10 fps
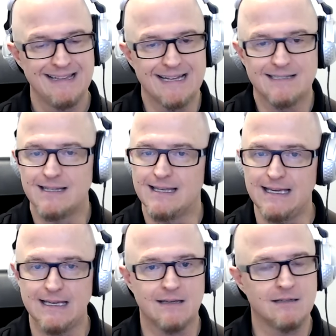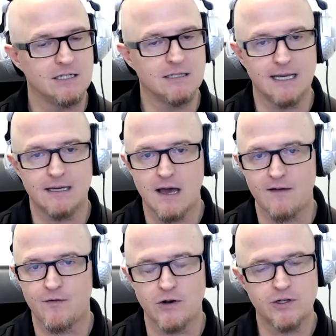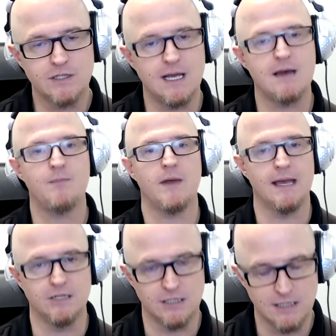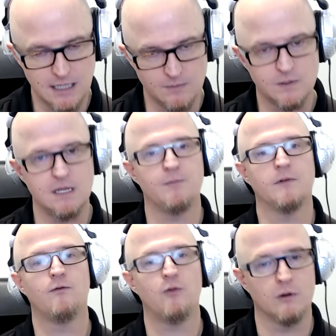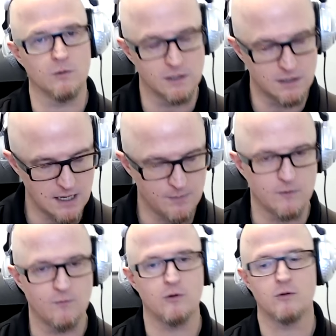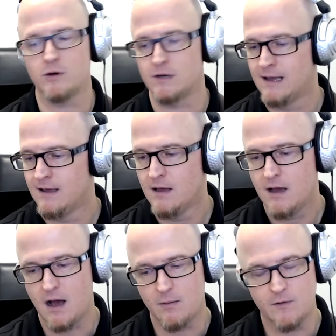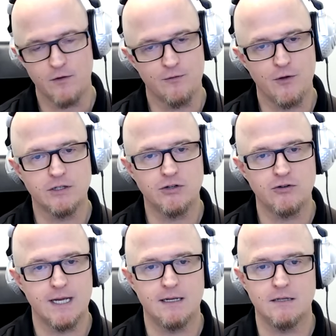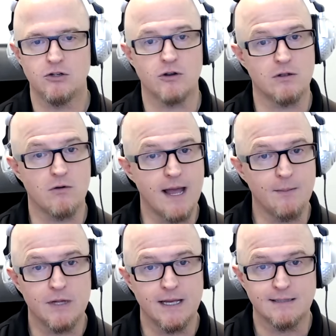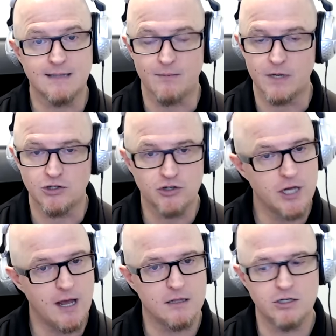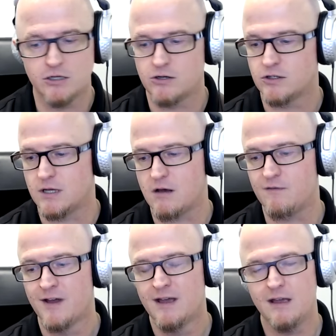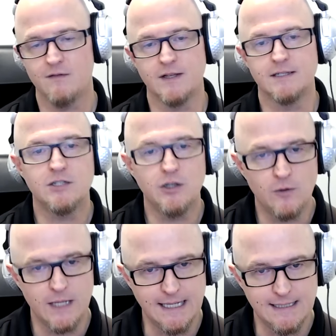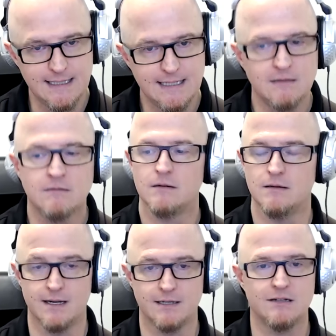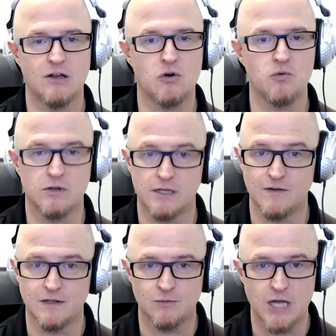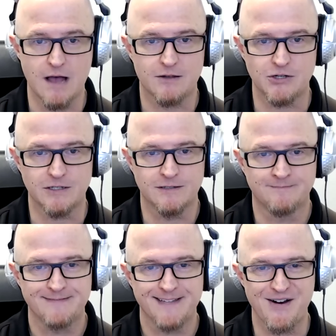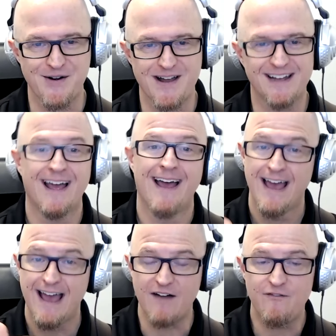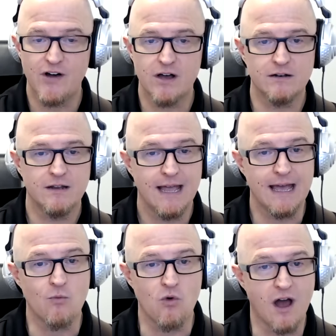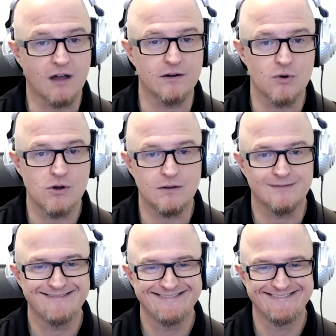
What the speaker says: that's the key. Just taking that first step and just keep stepping forward, stepping forward. If you're frustrated, you're in the right place. That means you're challenging yourself. If it's too easy, let us know. We'll give you some challenges. All right? Have fun and rock and roll.